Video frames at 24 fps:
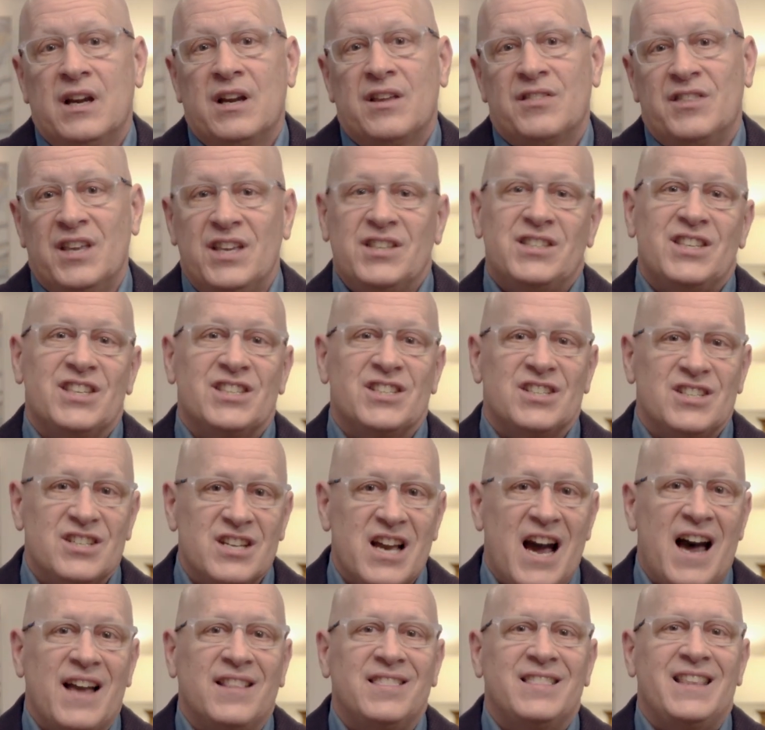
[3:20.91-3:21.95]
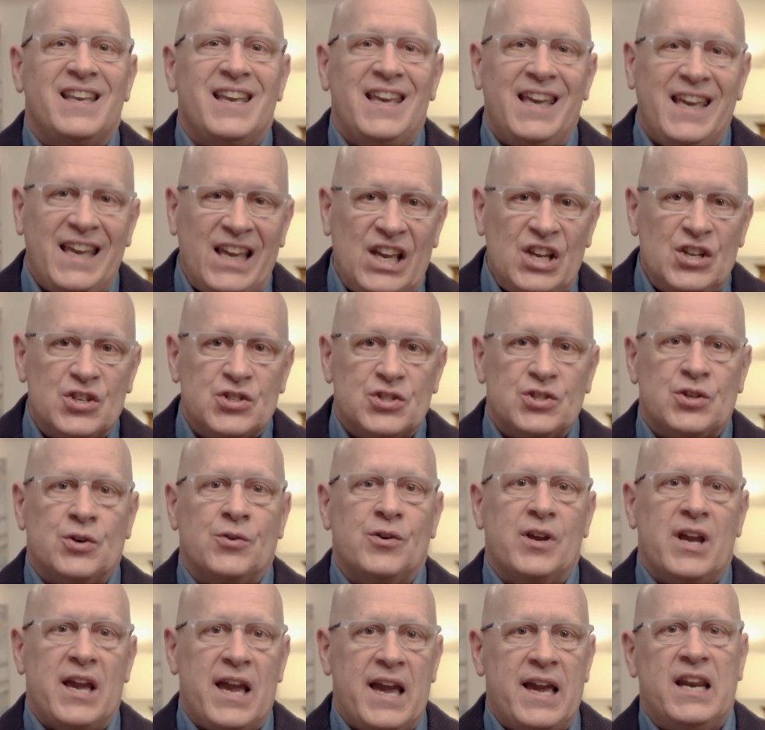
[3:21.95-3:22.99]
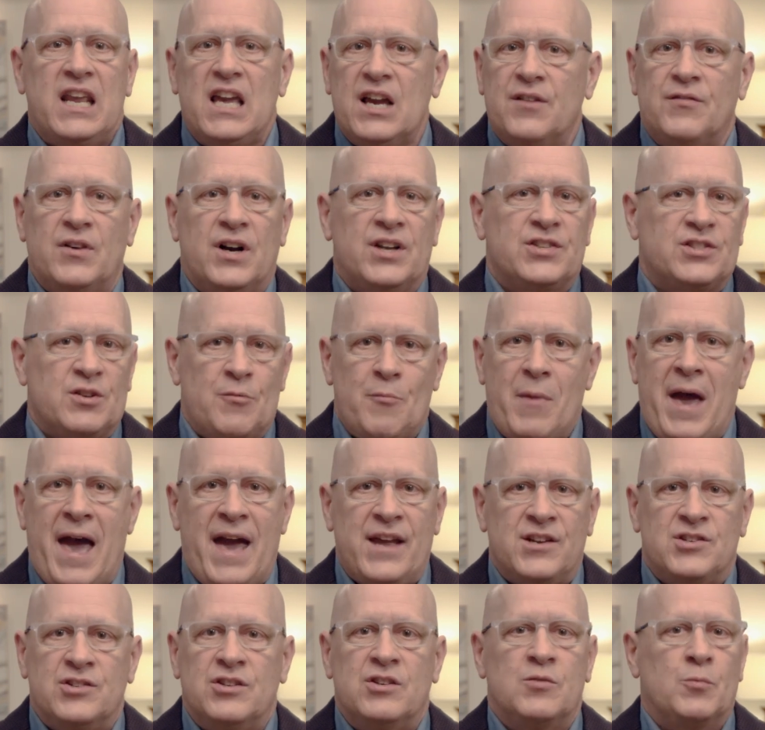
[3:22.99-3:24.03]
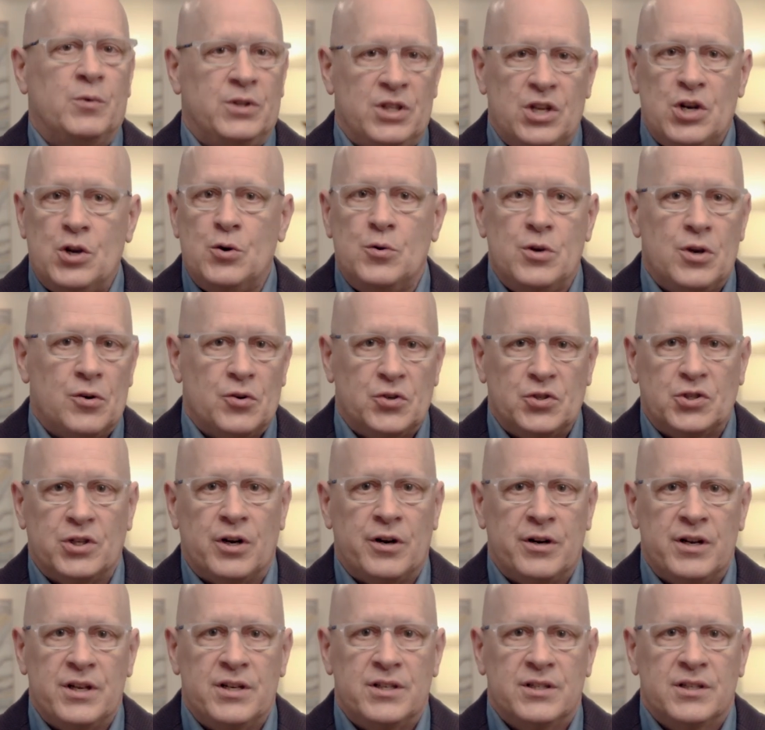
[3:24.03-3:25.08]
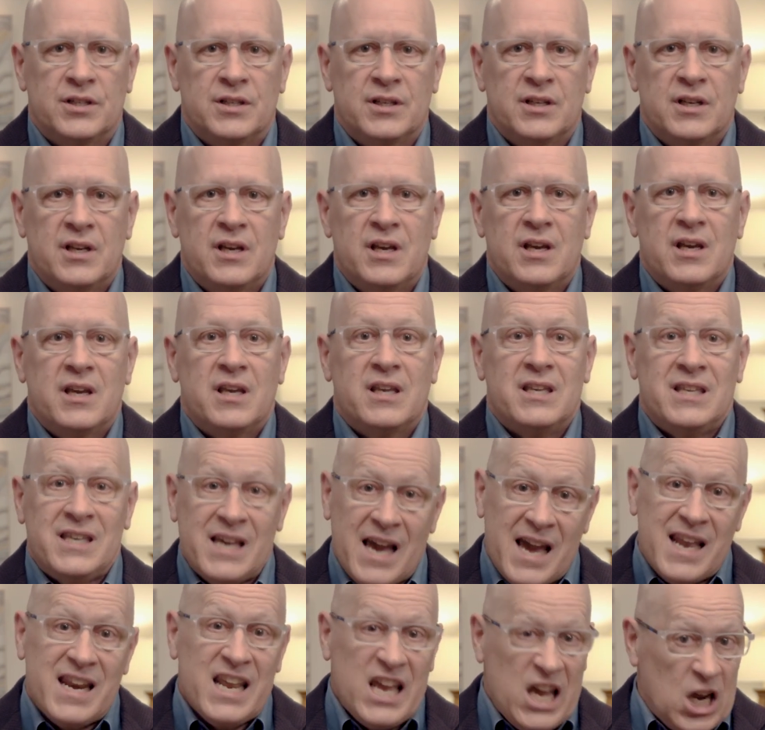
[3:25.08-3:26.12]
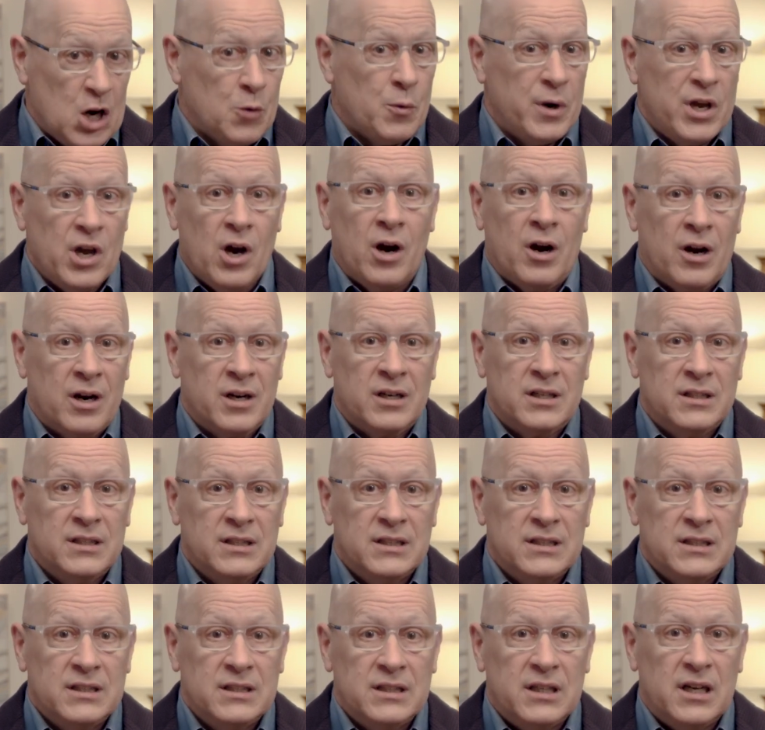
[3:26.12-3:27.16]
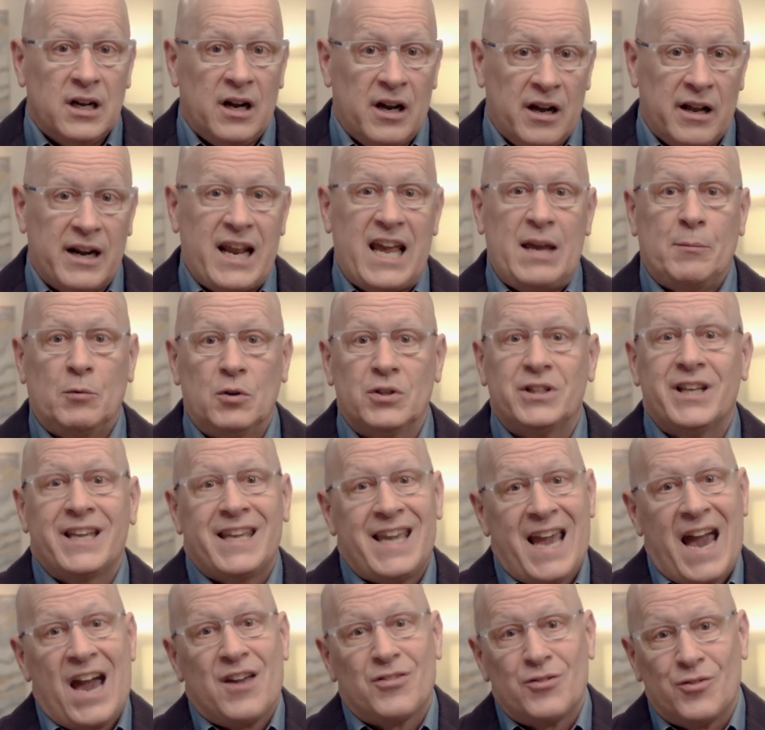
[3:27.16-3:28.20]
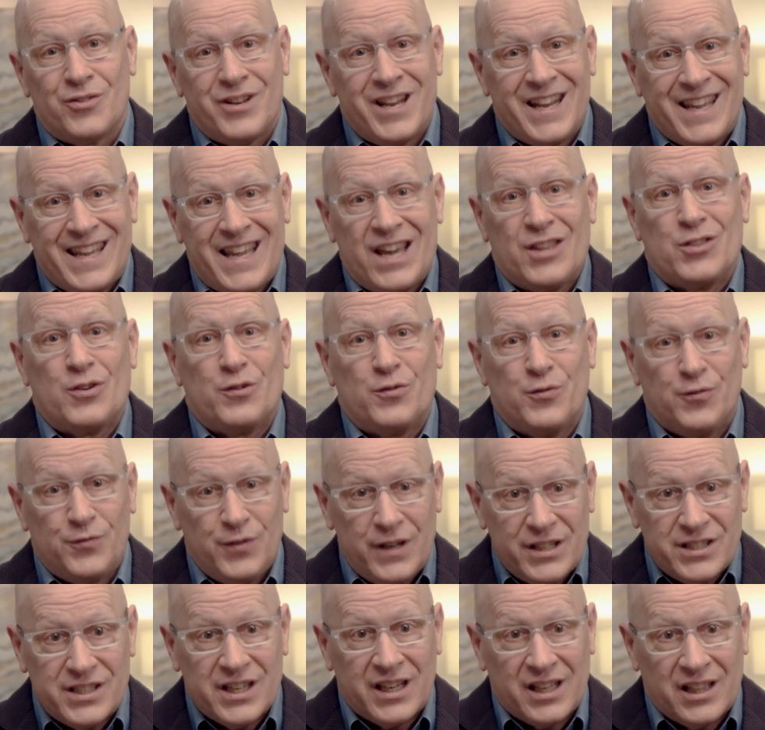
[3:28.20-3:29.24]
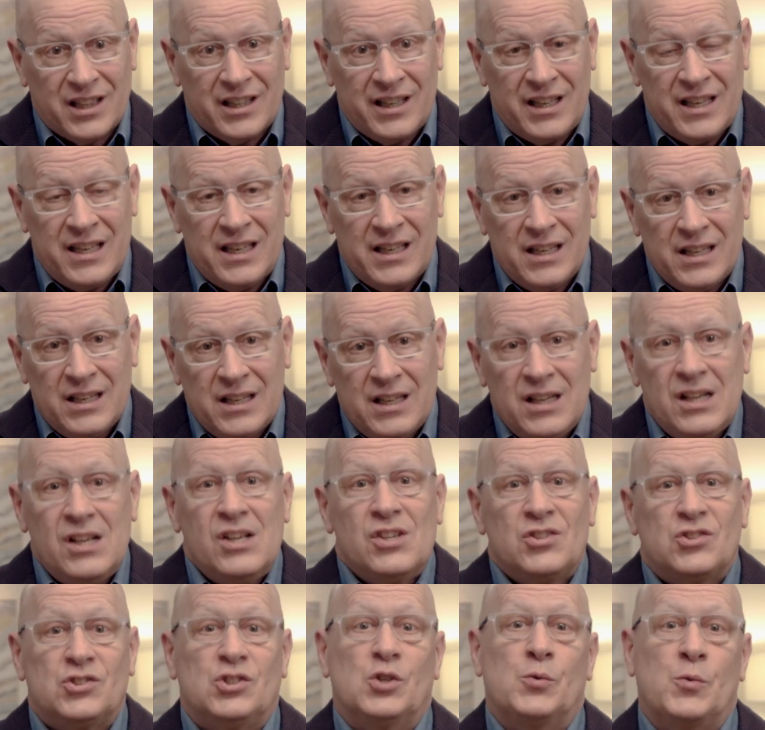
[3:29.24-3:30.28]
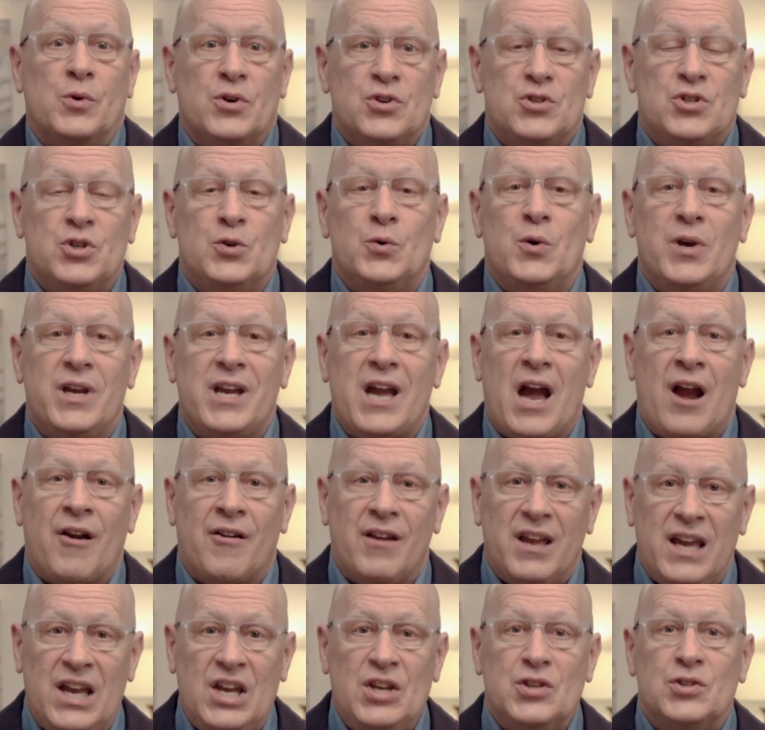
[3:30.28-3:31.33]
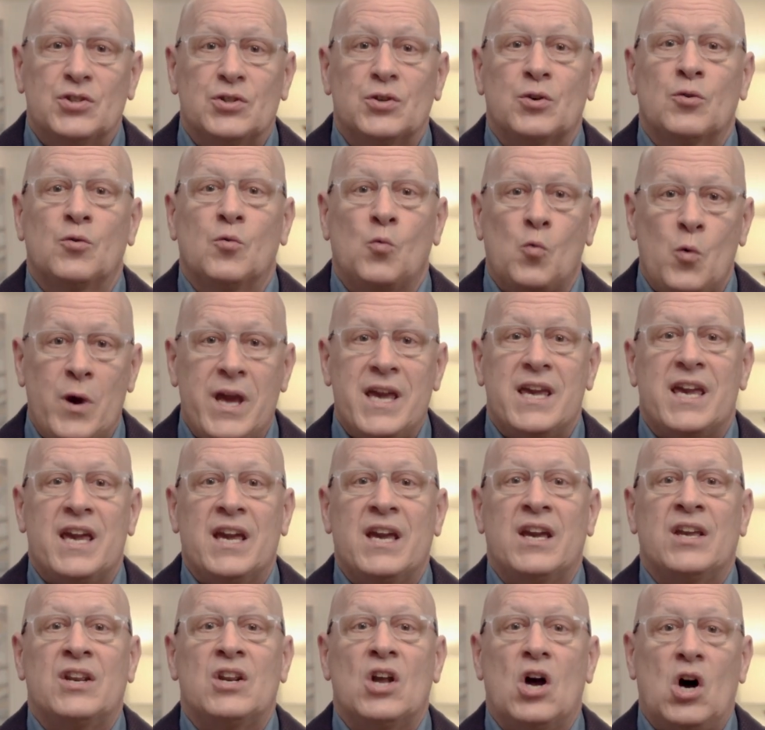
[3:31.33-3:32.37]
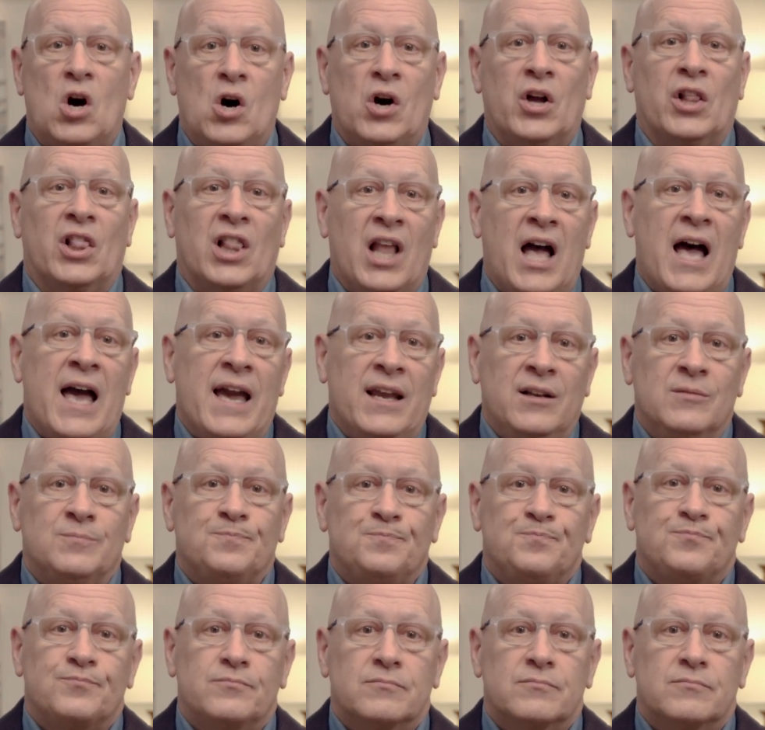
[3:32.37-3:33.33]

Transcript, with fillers: This is not the Easter any of us imagined when the new year started. Yet here we are, unable to gather together physically, so we're doing our Easter weekend online.